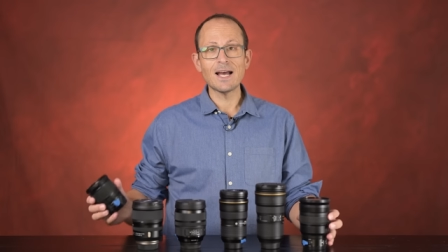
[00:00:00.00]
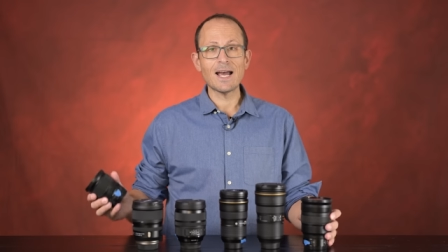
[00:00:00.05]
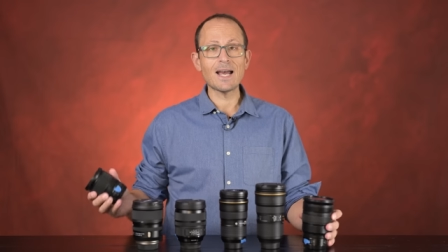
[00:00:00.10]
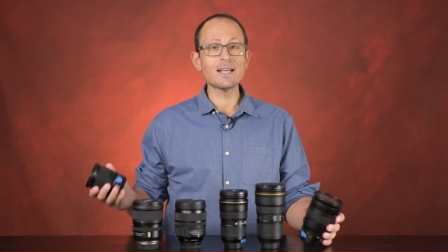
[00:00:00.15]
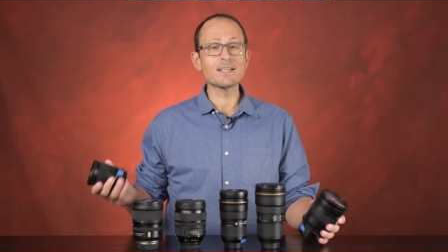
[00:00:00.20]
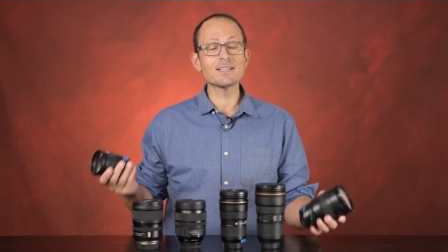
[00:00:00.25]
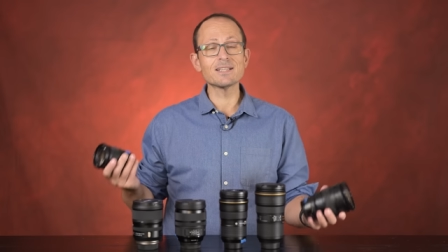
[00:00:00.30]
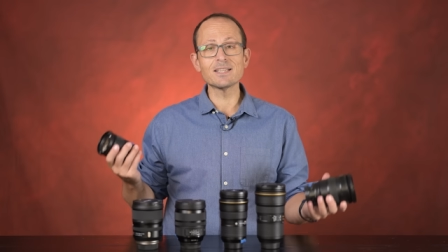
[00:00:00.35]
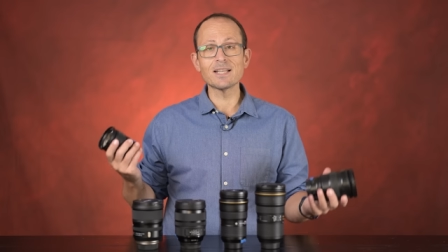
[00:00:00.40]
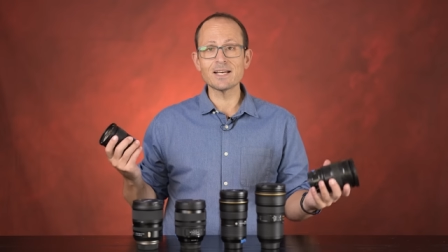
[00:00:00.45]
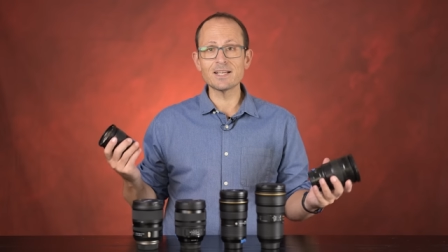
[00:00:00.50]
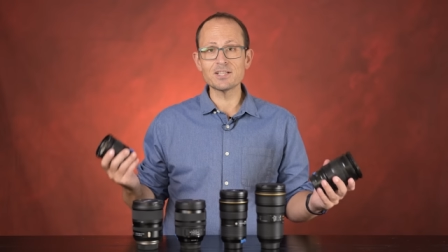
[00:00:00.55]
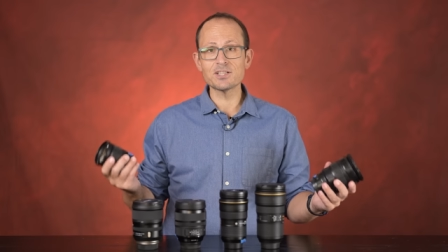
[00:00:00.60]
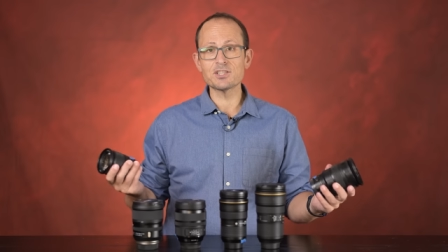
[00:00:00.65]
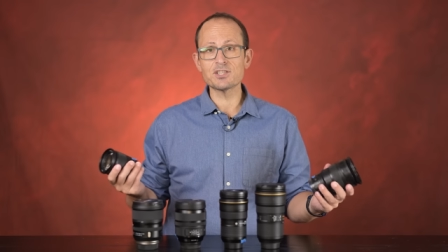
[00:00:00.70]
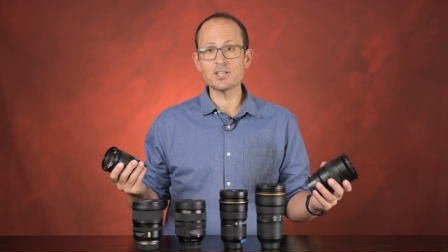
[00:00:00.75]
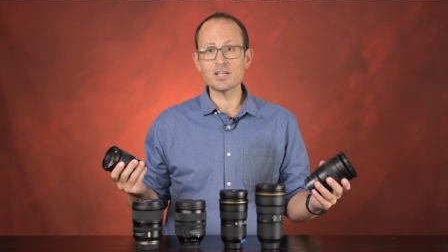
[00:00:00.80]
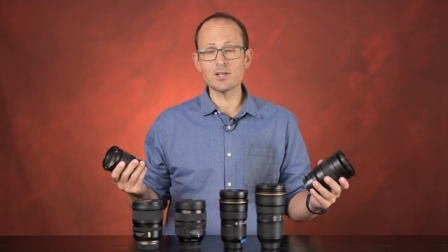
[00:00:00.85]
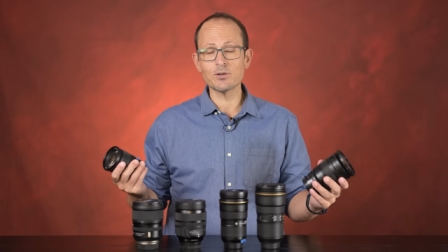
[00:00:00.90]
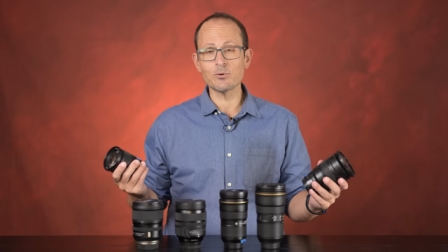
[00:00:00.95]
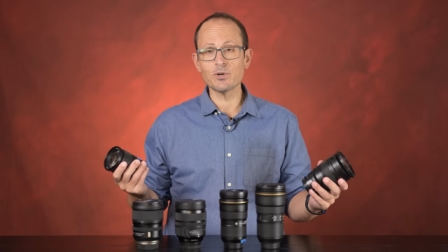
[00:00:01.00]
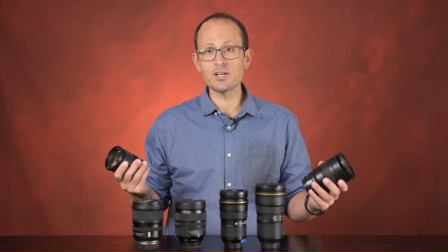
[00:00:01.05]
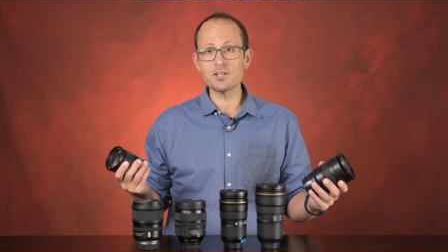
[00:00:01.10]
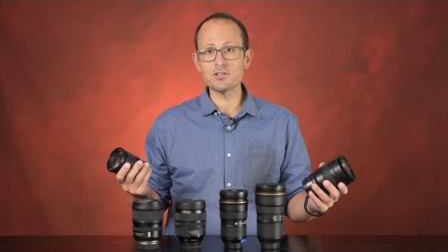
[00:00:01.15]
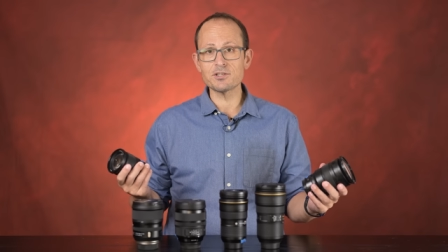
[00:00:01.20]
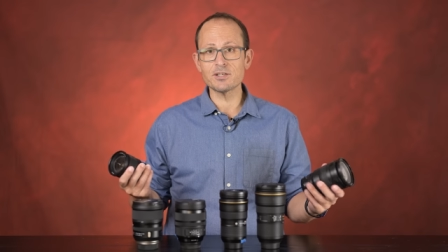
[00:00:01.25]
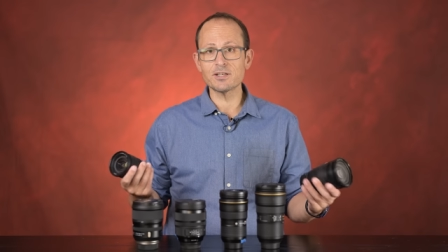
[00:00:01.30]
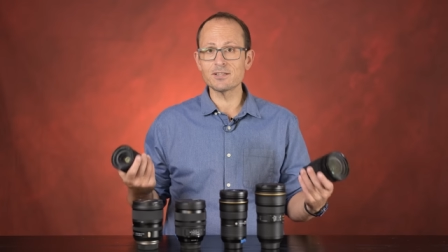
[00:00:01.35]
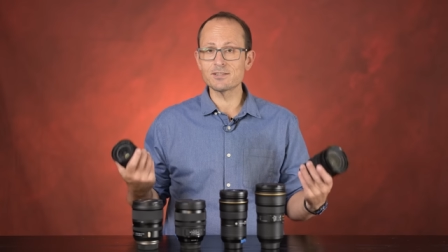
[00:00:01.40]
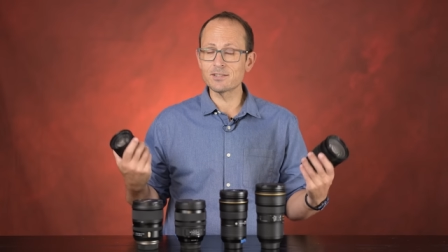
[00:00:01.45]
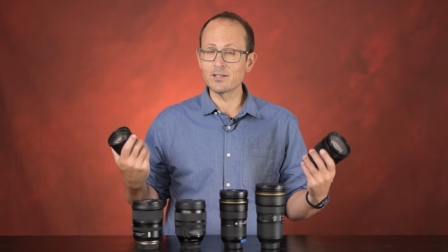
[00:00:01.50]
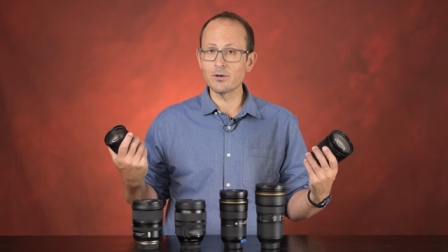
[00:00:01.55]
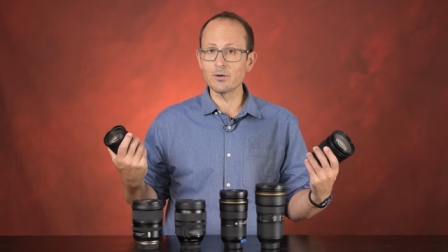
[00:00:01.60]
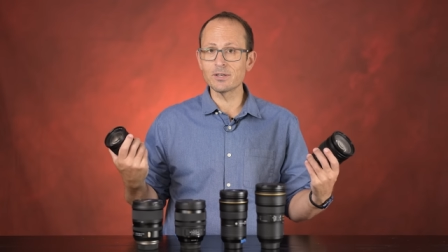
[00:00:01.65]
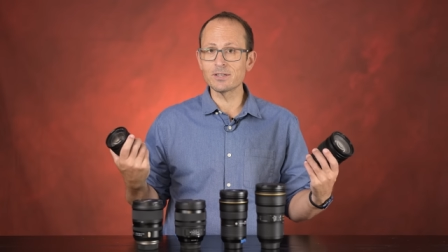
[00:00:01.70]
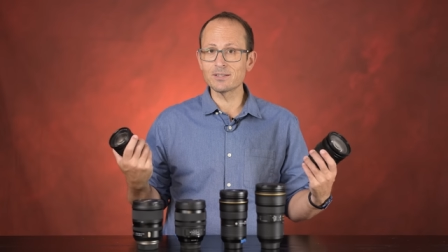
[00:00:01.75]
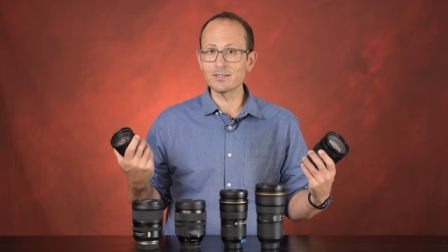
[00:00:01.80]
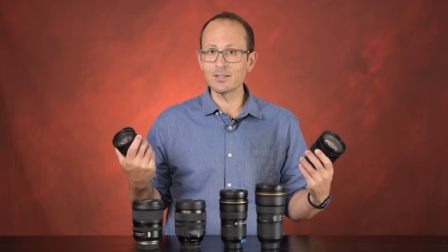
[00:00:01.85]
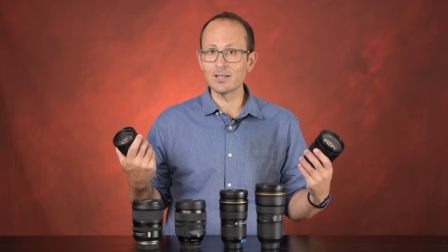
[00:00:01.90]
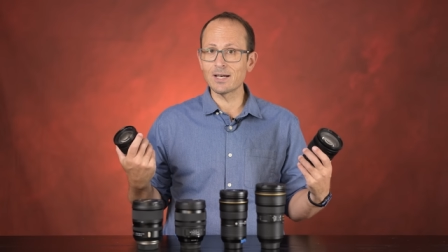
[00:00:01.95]
and the latest generation is
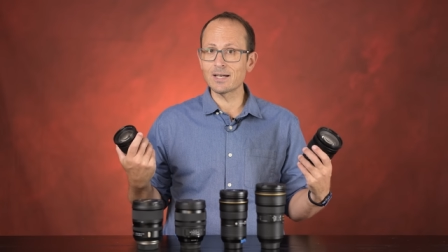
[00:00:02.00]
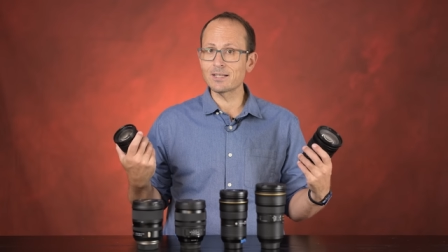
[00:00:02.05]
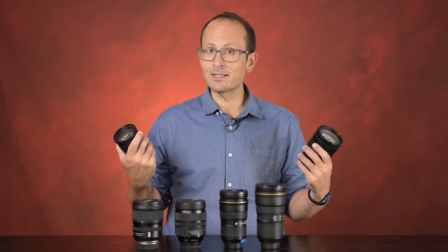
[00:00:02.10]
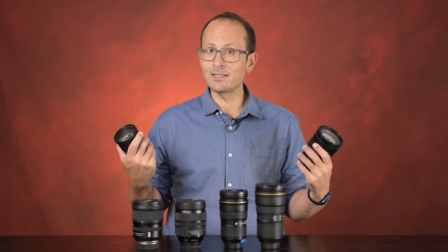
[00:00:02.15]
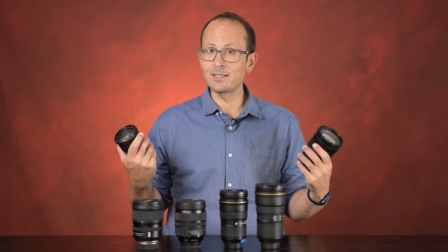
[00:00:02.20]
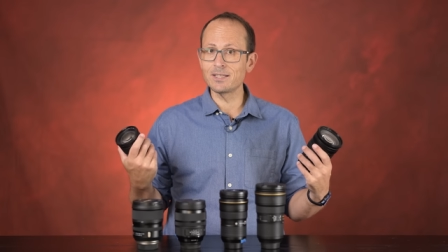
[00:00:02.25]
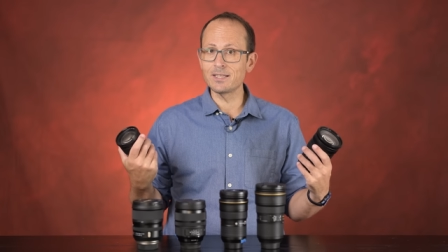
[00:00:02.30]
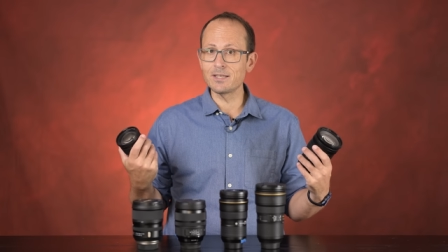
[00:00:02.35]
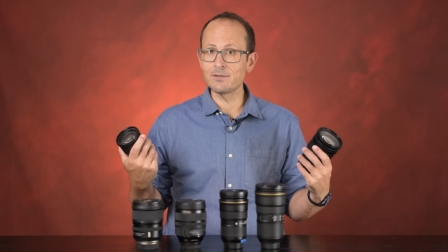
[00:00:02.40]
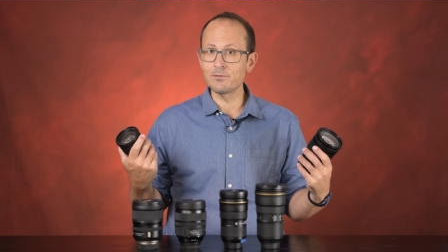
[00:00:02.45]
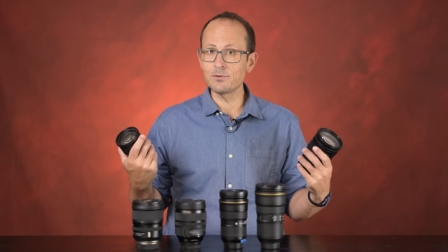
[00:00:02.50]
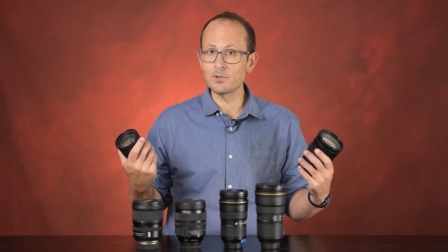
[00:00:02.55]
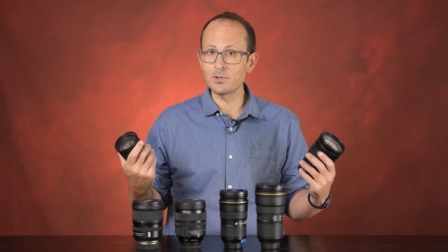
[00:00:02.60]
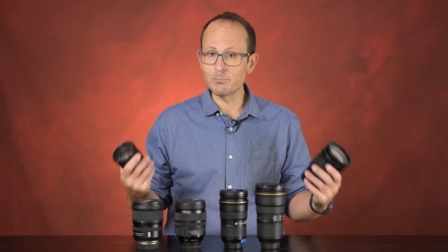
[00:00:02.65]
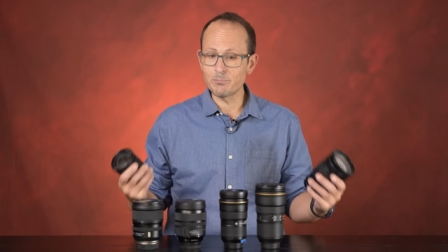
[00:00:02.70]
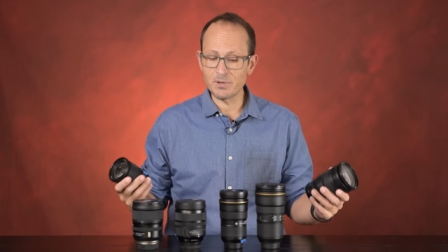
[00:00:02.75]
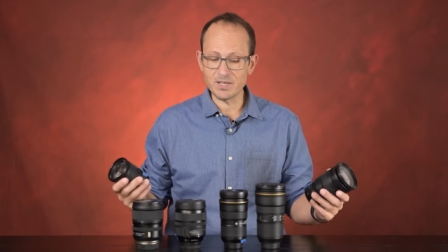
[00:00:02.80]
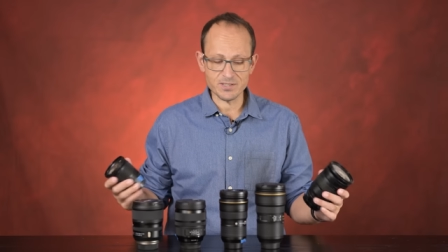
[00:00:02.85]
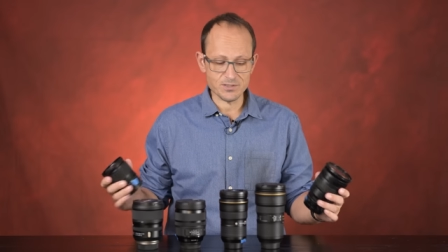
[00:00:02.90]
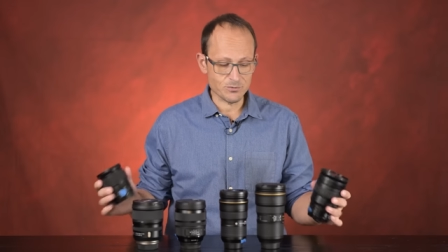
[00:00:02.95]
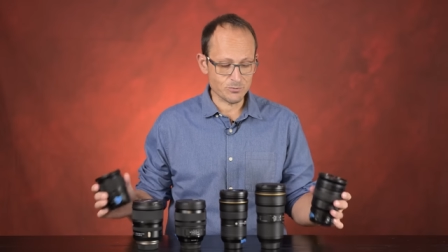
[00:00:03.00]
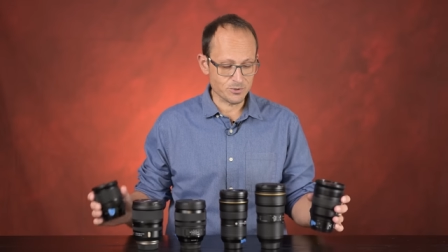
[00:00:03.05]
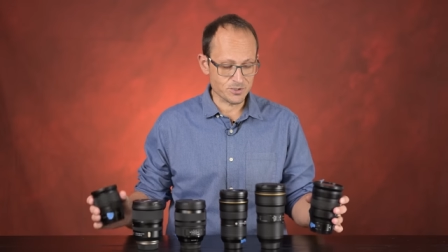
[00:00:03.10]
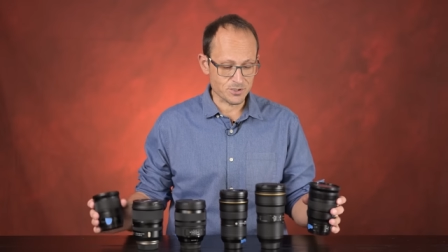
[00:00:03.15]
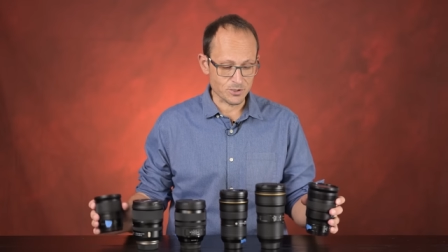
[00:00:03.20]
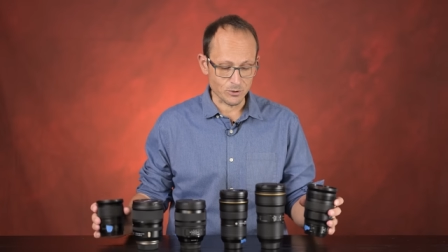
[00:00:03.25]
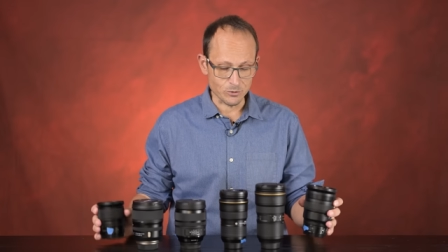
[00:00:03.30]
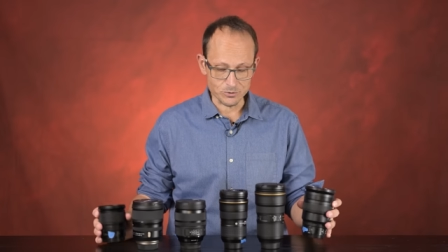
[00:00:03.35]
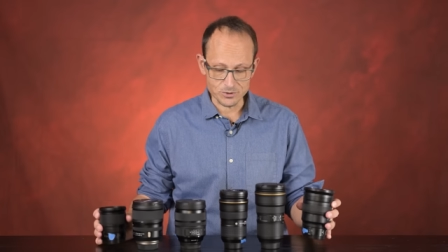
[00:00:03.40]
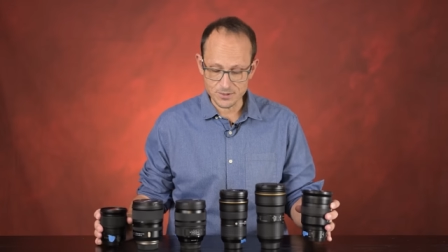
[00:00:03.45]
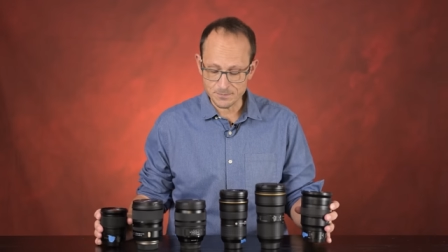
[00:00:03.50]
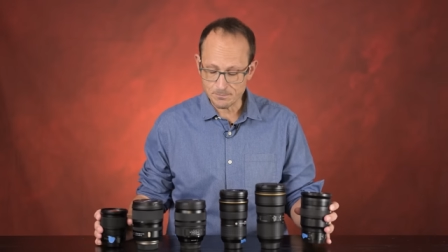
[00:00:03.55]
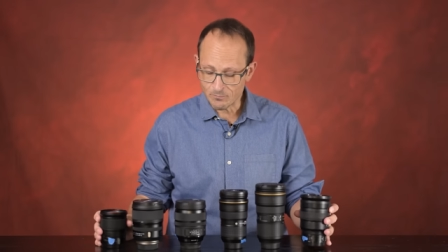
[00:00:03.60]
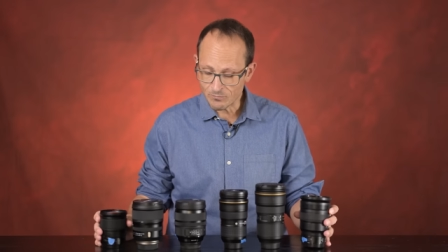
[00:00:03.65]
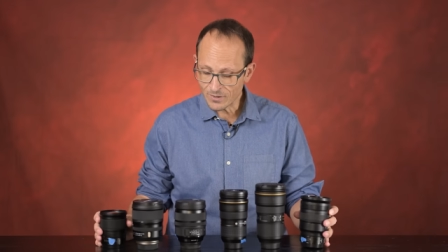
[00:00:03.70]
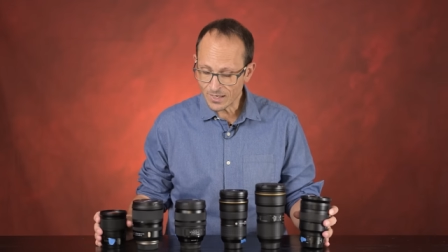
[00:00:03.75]
going to likely give you the best results.